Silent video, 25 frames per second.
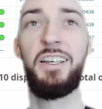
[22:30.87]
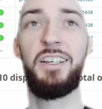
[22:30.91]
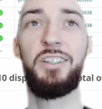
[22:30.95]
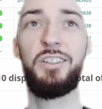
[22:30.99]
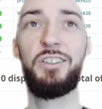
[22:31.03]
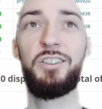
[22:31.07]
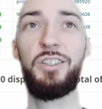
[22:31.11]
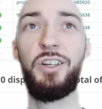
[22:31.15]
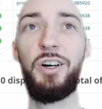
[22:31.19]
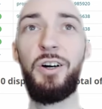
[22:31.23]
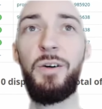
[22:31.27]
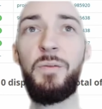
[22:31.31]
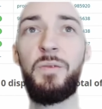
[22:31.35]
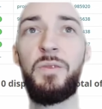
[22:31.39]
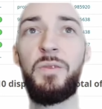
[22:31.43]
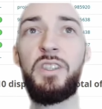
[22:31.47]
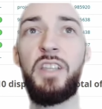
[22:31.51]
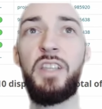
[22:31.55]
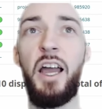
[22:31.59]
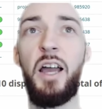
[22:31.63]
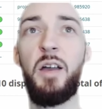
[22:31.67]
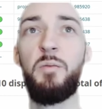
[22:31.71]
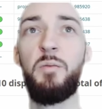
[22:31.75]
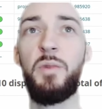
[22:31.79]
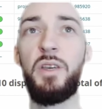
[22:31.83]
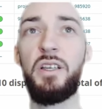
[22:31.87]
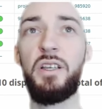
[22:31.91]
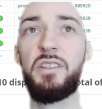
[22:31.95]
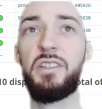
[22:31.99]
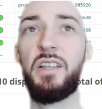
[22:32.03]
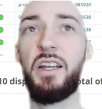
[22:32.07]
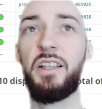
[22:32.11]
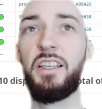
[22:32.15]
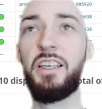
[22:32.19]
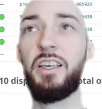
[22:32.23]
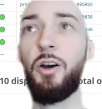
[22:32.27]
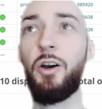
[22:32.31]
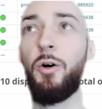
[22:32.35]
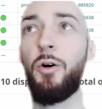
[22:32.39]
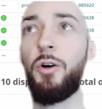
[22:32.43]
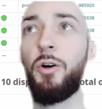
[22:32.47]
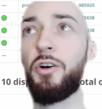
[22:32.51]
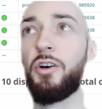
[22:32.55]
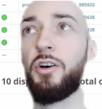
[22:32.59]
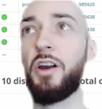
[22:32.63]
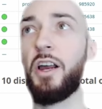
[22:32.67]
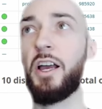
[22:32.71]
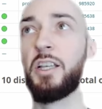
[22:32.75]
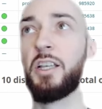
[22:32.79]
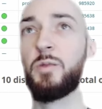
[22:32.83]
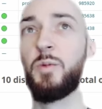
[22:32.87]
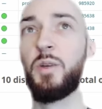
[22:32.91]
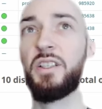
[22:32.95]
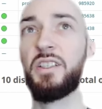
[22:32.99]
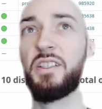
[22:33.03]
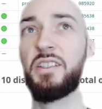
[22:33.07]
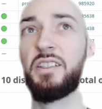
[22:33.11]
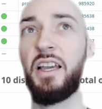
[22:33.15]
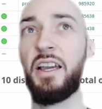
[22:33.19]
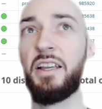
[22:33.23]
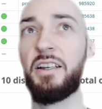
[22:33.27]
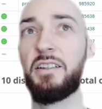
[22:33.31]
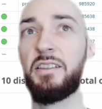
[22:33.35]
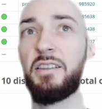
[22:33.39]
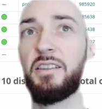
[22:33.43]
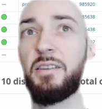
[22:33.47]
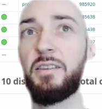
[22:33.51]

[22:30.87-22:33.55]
So that means that the order has been sent.